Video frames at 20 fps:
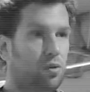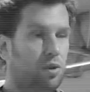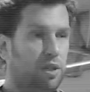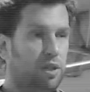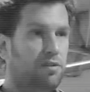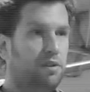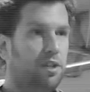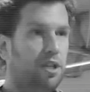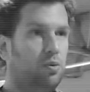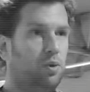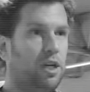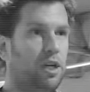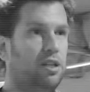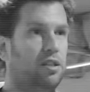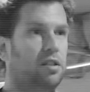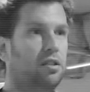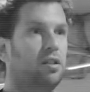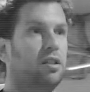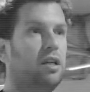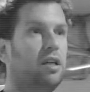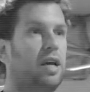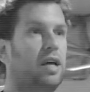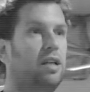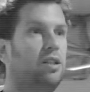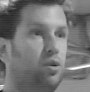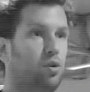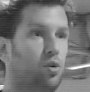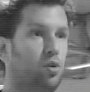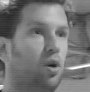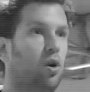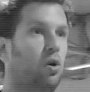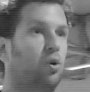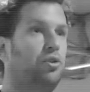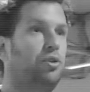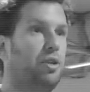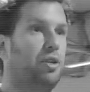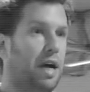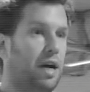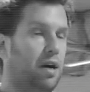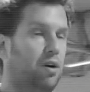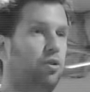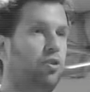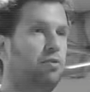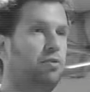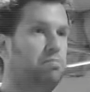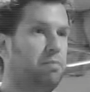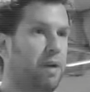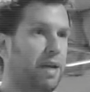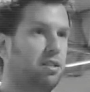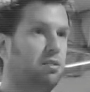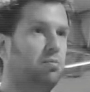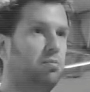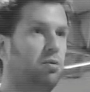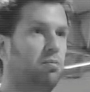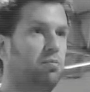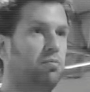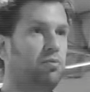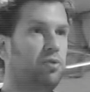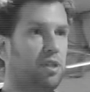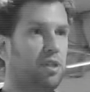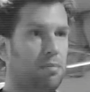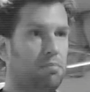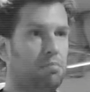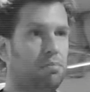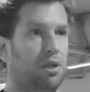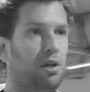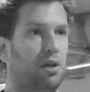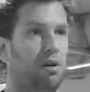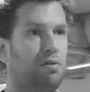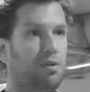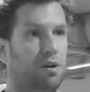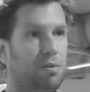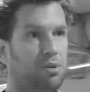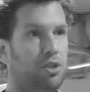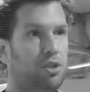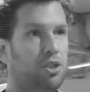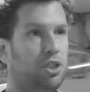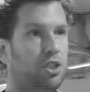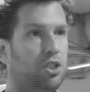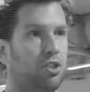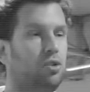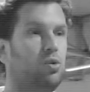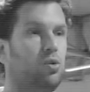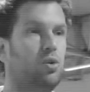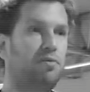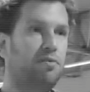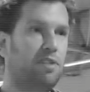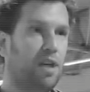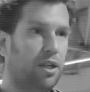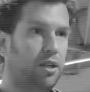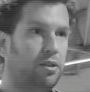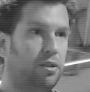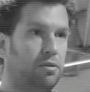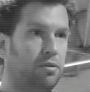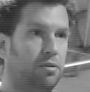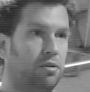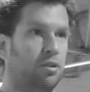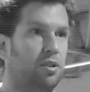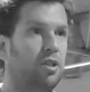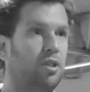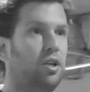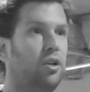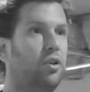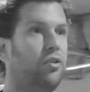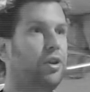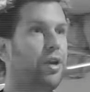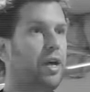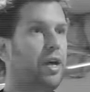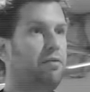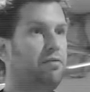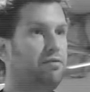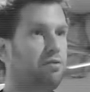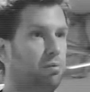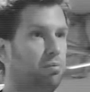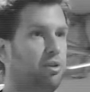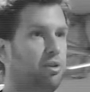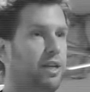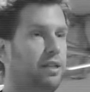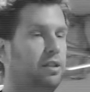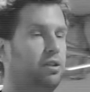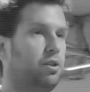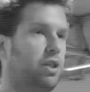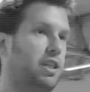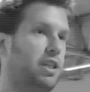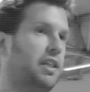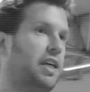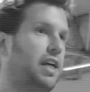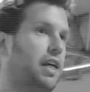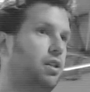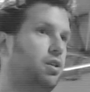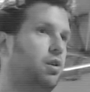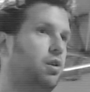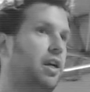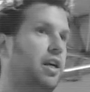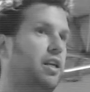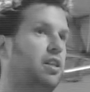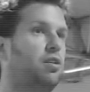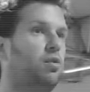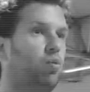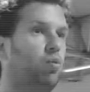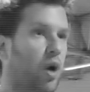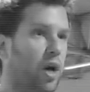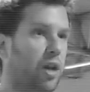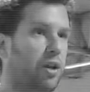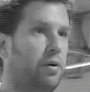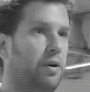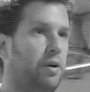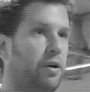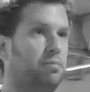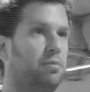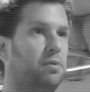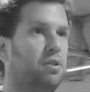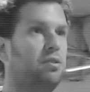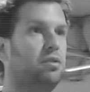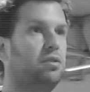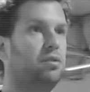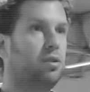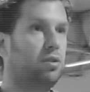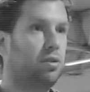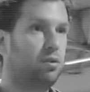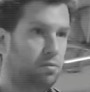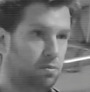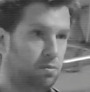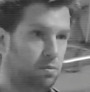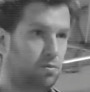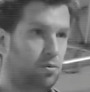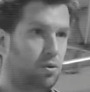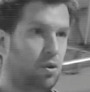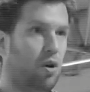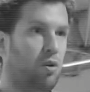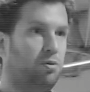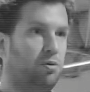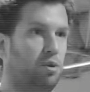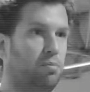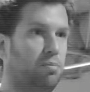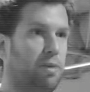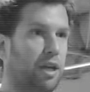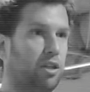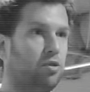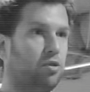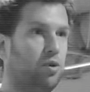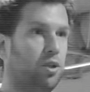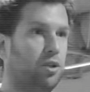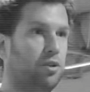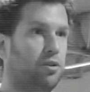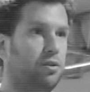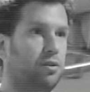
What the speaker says: You lift that weight and you note down the maximum number of repetitions you have done. And from that you can calculate the 1 RM of your back squat.